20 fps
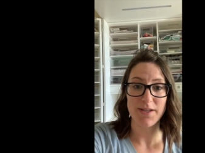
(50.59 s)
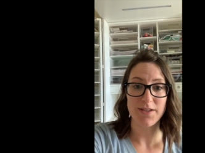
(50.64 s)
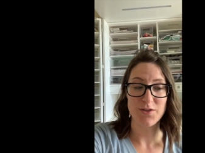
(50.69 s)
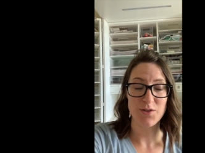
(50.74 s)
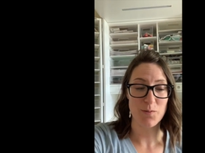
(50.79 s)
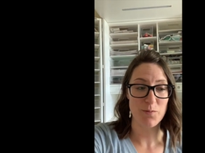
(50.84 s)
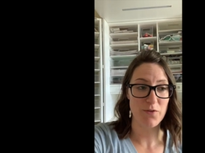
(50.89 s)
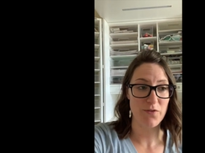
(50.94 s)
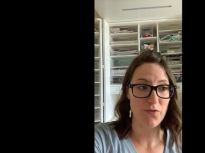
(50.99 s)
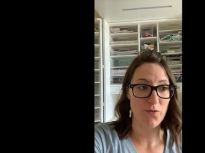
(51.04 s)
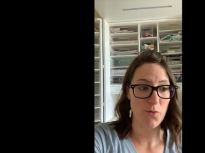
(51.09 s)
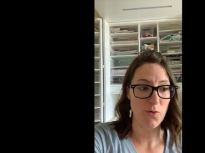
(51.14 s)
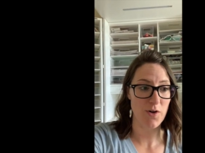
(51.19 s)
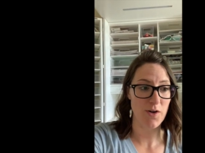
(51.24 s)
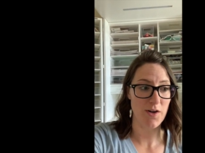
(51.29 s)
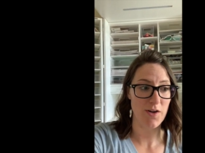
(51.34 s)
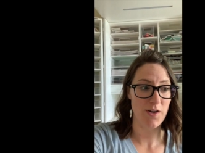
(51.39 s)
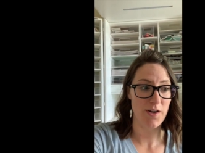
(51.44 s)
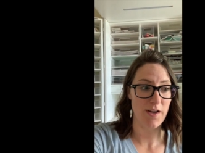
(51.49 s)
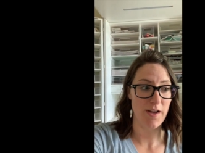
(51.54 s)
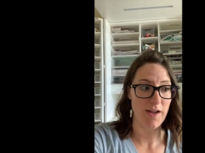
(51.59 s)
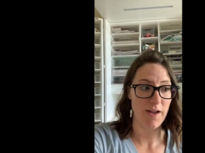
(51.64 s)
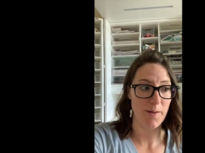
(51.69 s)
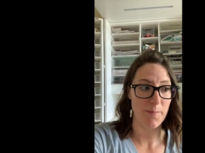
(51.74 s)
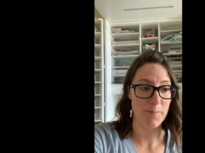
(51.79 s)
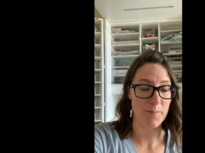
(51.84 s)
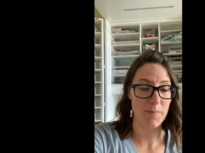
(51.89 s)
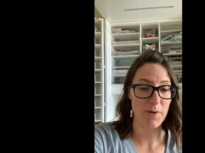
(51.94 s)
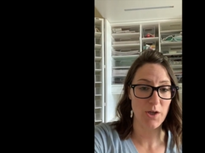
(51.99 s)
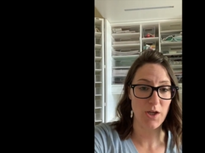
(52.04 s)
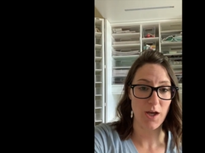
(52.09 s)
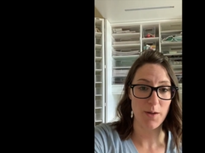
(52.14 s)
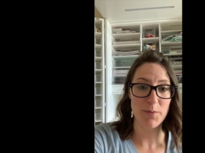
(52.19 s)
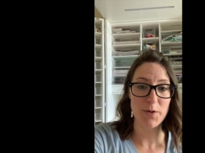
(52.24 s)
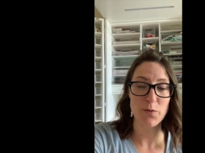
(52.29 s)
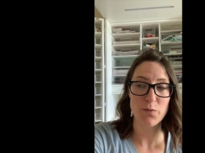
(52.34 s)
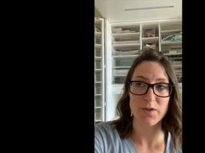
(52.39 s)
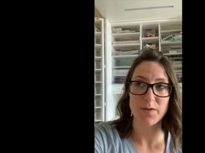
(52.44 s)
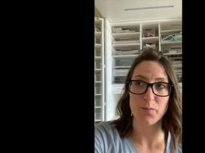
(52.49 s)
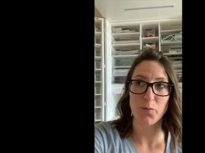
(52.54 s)
So before um, Cuppy
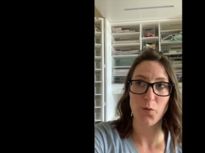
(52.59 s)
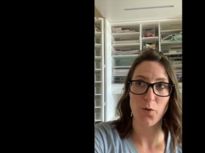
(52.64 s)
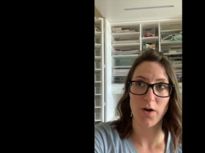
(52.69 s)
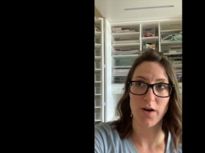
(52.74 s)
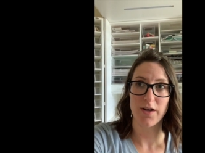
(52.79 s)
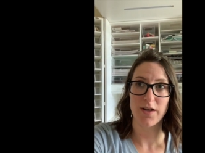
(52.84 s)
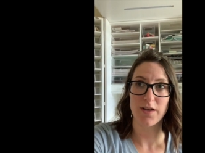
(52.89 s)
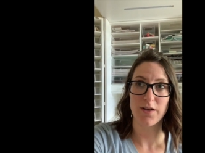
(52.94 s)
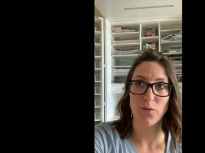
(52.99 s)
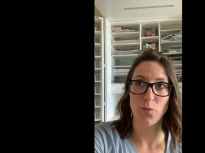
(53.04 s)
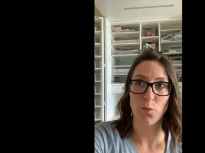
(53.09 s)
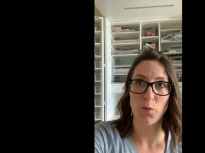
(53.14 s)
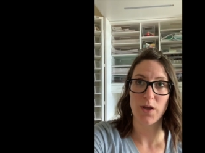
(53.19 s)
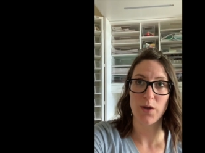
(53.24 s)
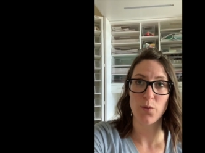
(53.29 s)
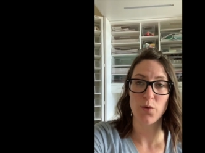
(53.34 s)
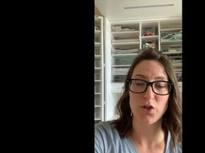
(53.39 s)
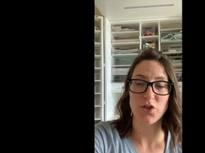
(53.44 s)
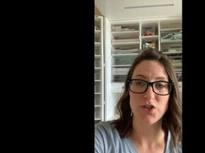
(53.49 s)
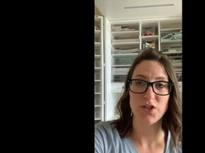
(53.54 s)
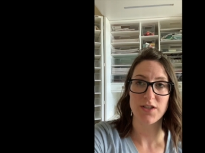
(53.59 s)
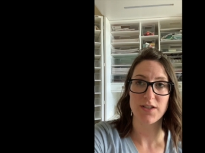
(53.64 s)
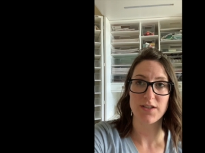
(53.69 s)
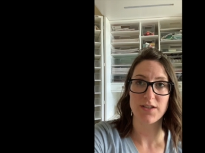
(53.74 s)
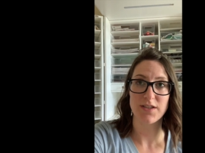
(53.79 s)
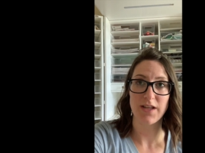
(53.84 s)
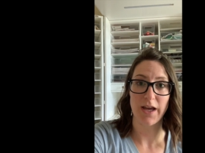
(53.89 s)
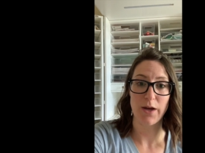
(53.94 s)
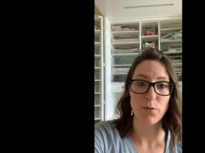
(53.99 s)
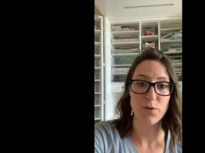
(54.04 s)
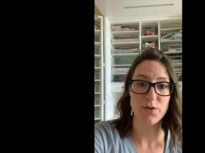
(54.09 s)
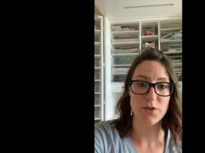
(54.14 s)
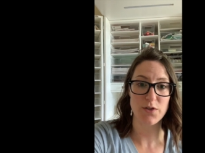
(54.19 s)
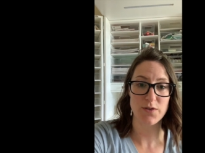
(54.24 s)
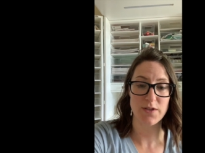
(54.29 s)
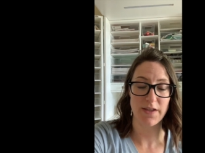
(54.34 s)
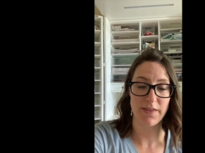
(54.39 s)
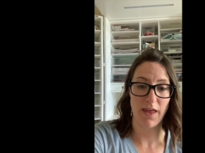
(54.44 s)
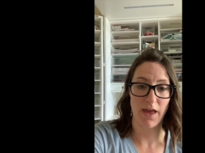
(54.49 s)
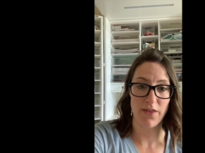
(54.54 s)
was born, we were just, I was
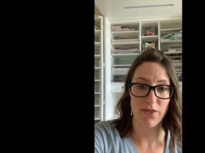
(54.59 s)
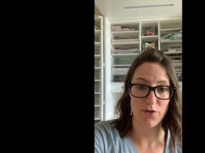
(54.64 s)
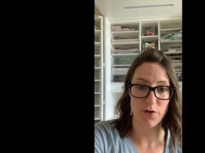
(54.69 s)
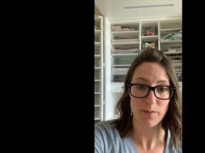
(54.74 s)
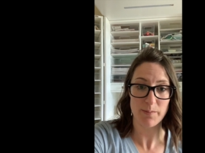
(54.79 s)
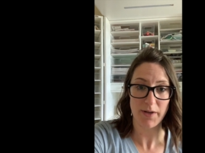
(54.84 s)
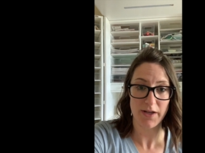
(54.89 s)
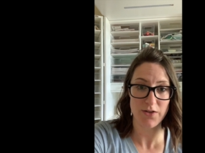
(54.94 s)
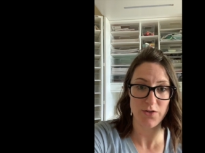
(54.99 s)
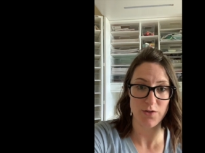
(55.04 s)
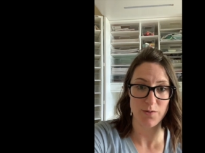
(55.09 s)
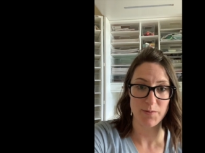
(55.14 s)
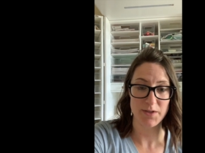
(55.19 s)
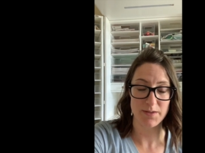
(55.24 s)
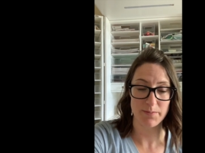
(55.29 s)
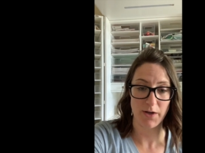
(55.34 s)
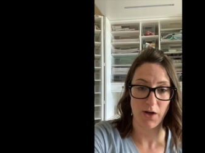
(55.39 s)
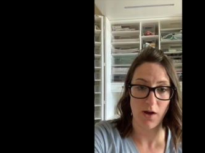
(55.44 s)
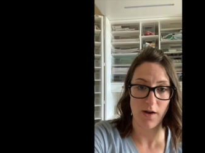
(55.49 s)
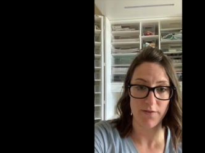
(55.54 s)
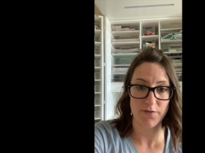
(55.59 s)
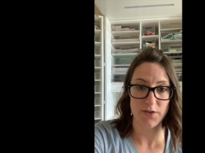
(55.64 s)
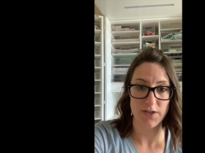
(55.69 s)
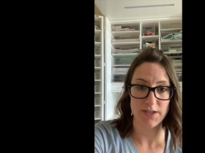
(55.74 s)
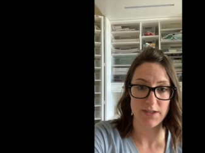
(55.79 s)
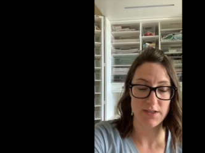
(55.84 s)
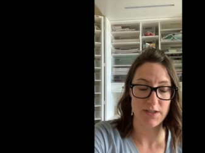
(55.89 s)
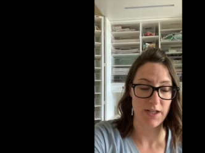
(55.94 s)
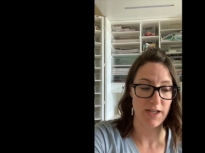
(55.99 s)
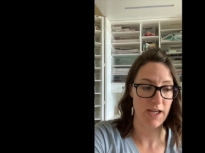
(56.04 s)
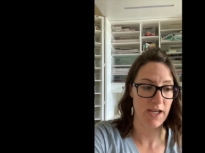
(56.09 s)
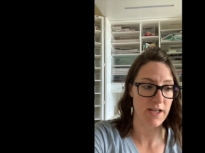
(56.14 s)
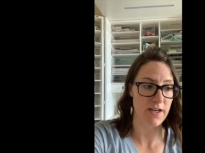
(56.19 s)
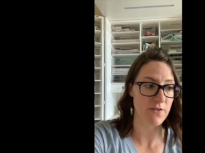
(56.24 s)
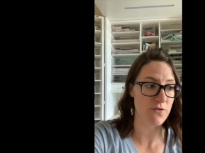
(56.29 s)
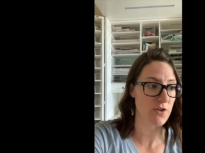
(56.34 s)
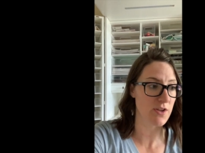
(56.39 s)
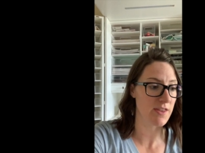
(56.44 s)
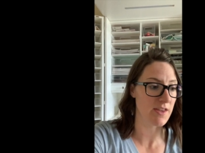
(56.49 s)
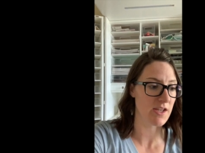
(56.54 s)
using that third bedroom as my office and I had
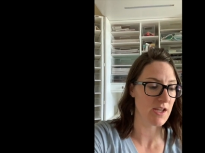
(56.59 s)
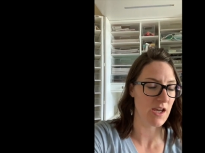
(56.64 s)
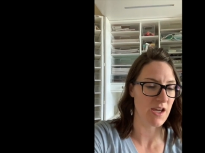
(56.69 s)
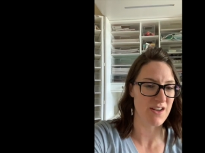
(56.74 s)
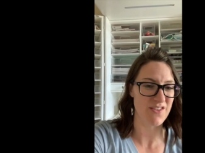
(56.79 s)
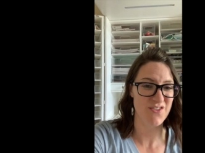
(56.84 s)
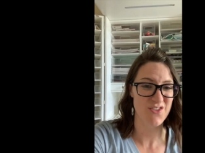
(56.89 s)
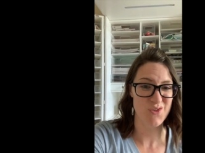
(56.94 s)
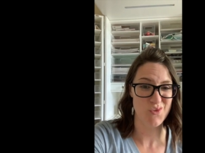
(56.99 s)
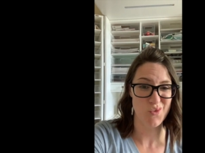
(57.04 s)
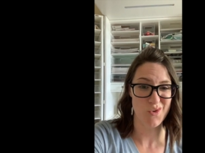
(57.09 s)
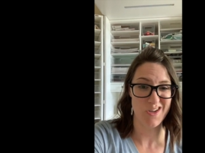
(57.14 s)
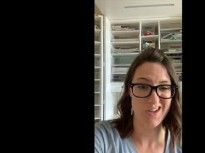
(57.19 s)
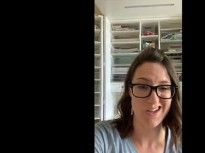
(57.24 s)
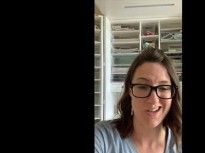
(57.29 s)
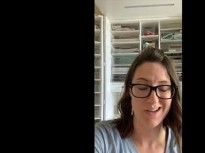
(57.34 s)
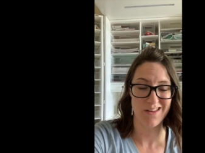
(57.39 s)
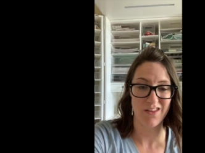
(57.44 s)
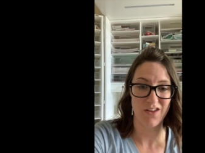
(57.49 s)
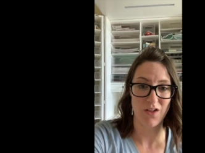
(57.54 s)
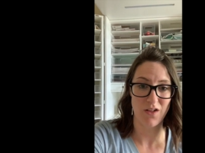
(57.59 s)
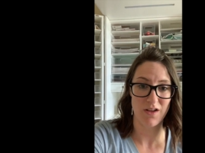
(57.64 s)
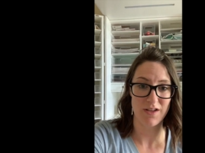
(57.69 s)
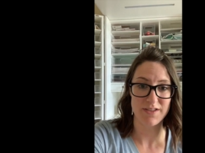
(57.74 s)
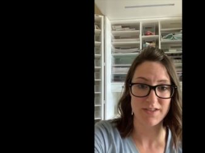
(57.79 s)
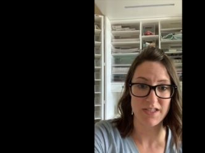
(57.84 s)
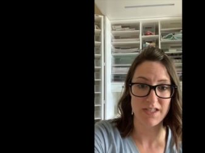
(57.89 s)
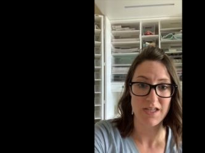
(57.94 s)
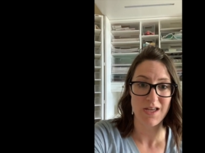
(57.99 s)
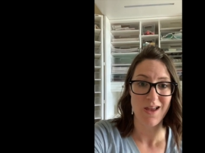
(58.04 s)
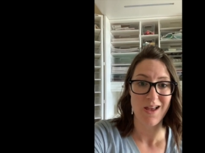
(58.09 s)
everything kind of sorted in the closet.